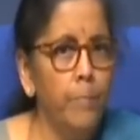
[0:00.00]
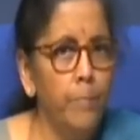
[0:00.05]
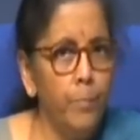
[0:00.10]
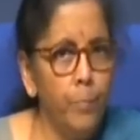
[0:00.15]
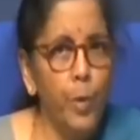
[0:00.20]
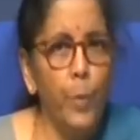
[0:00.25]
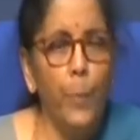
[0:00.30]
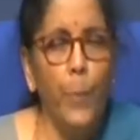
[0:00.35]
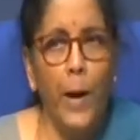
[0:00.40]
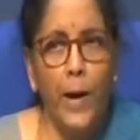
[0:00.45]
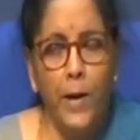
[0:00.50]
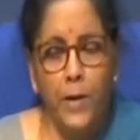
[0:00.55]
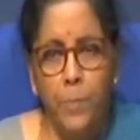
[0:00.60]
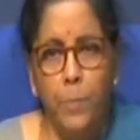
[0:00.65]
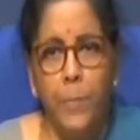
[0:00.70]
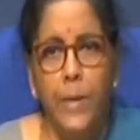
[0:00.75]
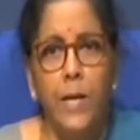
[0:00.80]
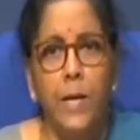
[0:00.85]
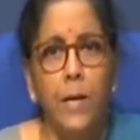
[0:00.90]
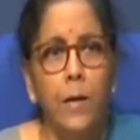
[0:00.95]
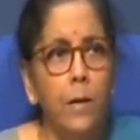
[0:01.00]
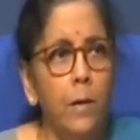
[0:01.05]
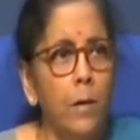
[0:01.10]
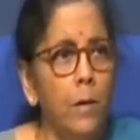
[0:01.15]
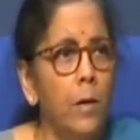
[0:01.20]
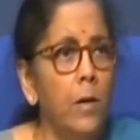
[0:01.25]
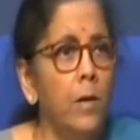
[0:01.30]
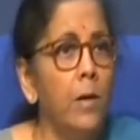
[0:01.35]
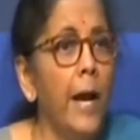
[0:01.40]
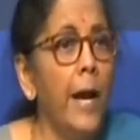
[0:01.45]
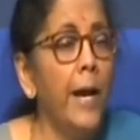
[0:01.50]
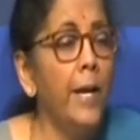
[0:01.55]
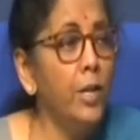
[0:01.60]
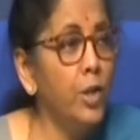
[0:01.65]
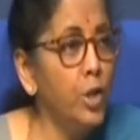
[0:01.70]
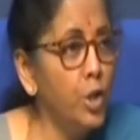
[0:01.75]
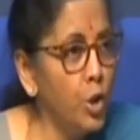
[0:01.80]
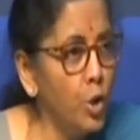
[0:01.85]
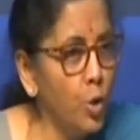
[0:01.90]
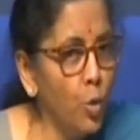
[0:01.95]
prepared meal,
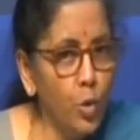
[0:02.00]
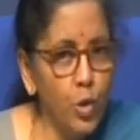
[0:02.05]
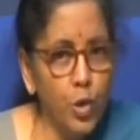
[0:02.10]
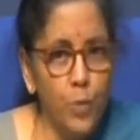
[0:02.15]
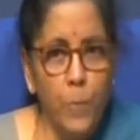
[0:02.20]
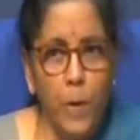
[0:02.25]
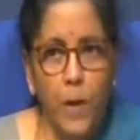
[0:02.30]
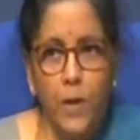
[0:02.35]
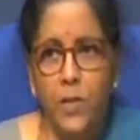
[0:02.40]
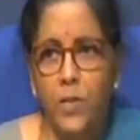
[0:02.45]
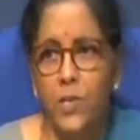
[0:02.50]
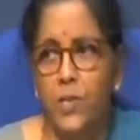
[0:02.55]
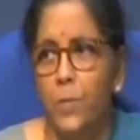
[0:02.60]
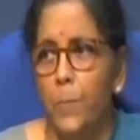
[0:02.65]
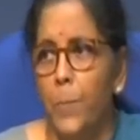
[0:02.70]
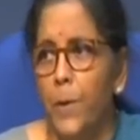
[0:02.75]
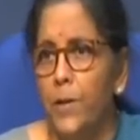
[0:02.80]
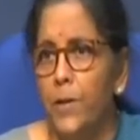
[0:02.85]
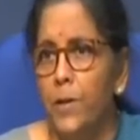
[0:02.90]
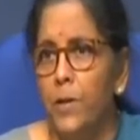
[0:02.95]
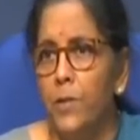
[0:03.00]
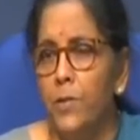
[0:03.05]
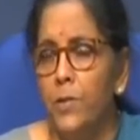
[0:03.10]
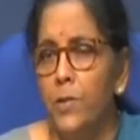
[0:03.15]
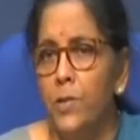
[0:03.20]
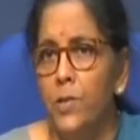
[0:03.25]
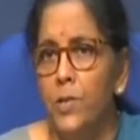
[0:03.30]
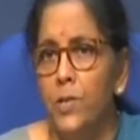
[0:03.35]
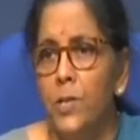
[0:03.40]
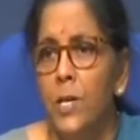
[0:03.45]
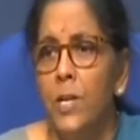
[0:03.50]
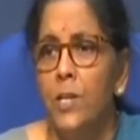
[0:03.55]
NGOs participated in this,